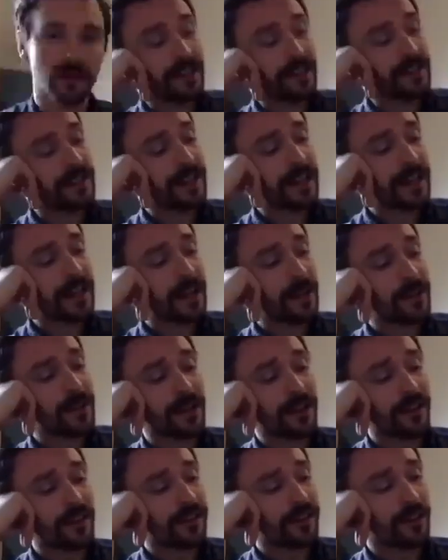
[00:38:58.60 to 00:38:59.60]
you say that,
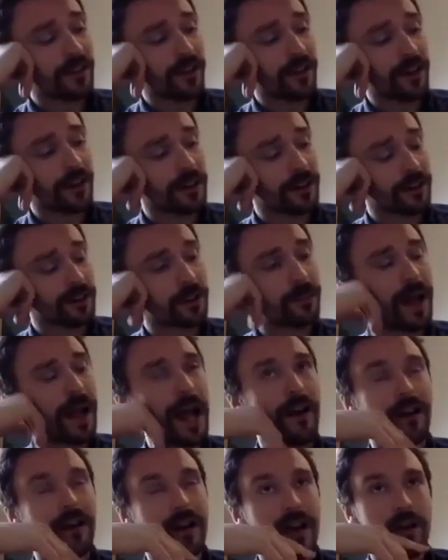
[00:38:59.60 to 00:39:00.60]
because there are a lot of
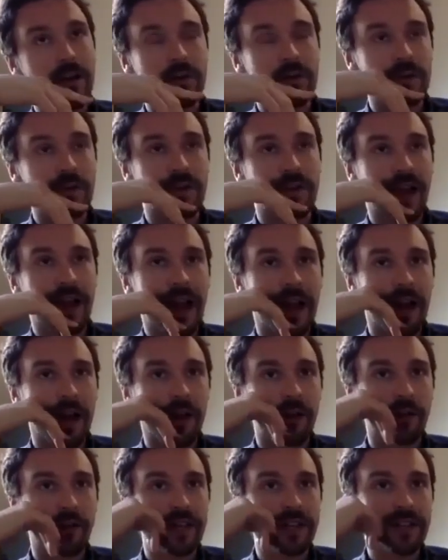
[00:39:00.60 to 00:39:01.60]
parallels with how
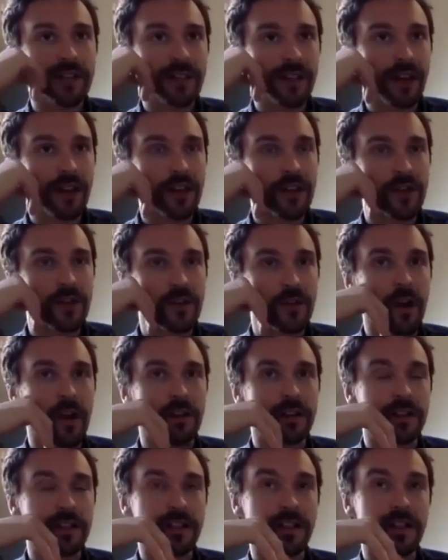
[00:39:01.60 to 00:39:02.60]
research
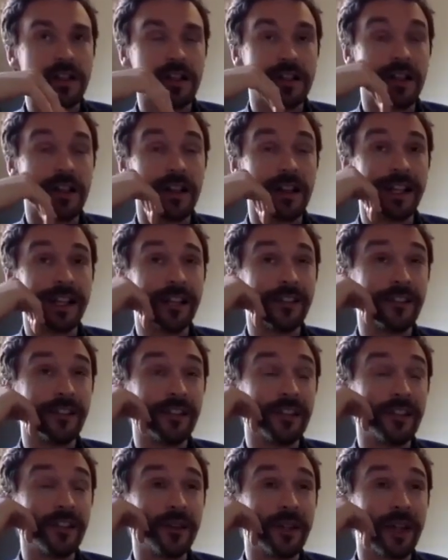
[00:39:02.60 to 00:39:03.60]
works, certainly in the